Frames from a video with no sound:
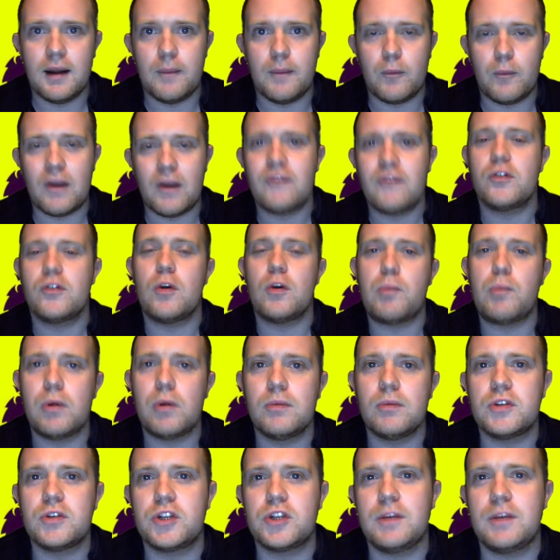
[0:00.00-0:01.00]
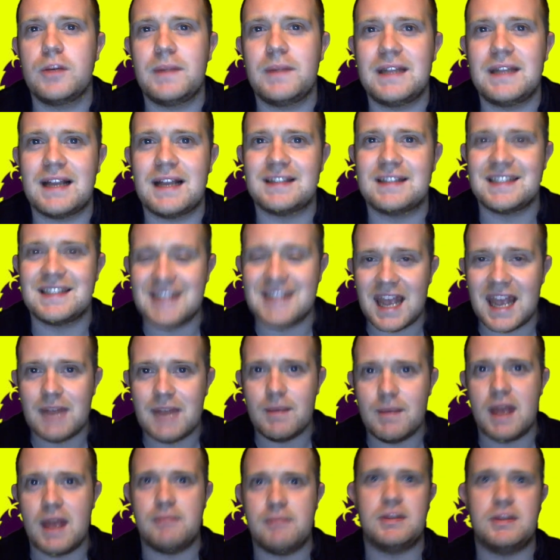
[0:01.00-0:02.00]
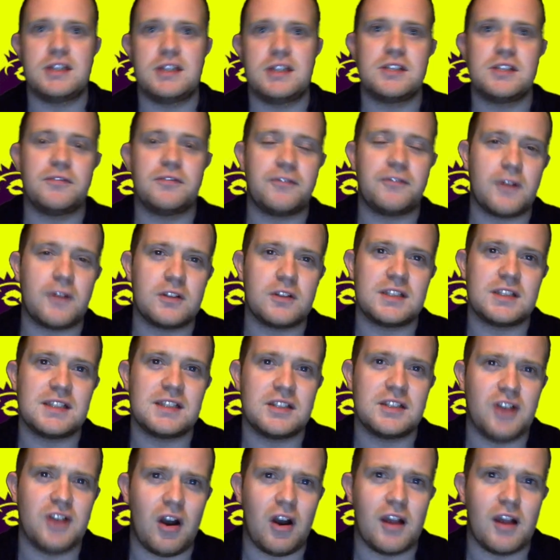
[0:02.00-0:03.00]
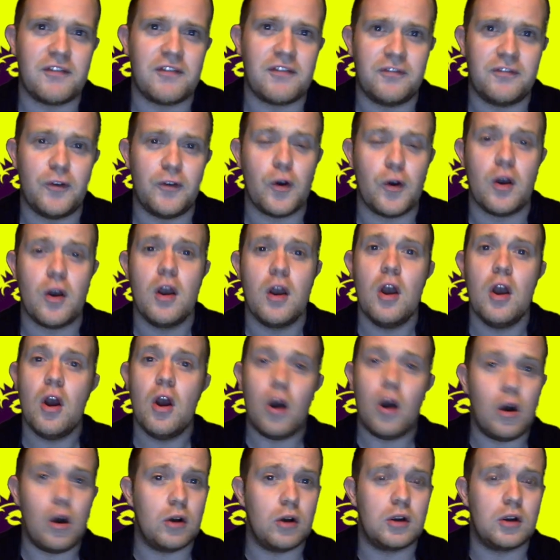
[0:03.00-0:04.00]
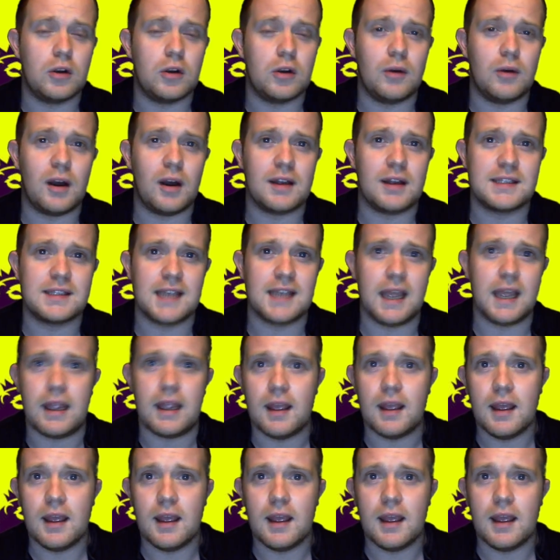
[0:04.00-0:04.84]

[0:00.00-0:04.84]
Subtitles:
Whether or not Bournemouth should have been down to 10 men because of Francis's high foot on Kouate.